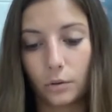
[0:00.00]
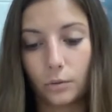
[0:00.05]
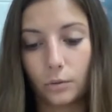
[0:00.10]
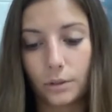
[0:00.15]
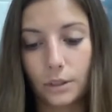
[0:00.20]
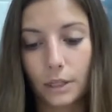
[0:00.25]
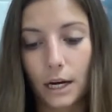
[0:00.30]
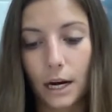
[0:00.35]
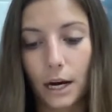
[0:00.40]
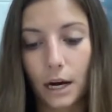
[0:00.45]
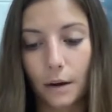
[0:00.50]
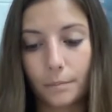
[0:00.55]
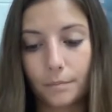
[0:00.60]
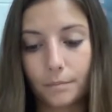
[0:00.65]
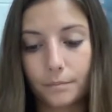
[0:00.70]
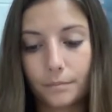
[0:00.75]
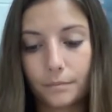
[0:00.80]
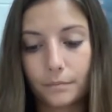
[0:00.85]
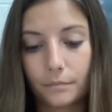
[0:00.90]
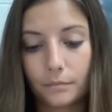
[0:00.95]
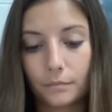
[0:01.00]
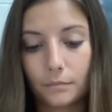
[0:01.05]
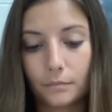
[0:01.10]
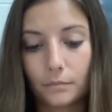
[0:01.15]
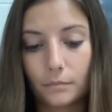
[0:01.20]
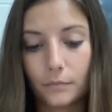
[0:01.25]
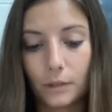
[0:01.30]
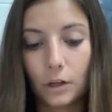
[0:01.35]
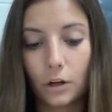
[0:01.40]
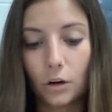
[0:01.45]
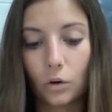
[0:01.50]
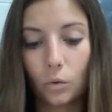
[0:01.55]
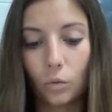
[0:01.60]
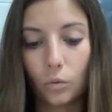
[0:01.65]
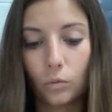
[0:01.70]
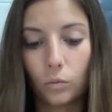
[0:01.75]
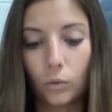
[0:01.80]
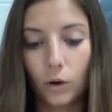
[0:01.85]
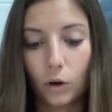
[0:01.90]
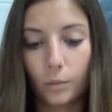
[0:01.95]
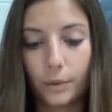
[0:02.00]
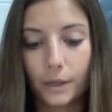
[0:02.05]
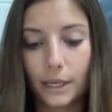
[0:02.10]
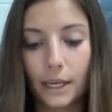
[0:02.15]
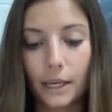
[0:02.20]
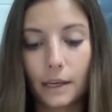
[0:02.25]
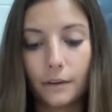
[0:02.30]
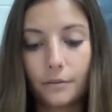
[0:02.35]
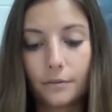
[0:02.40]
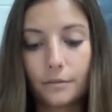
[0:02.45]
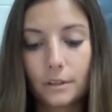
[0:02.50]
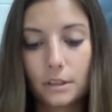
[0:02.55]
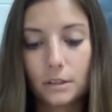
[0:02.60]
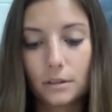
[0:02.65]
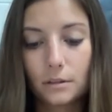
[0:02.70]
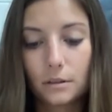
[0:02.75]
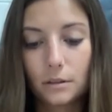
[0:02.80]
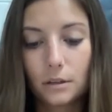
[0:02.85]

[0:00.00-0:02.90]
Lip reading: who's calm. Well-behaved.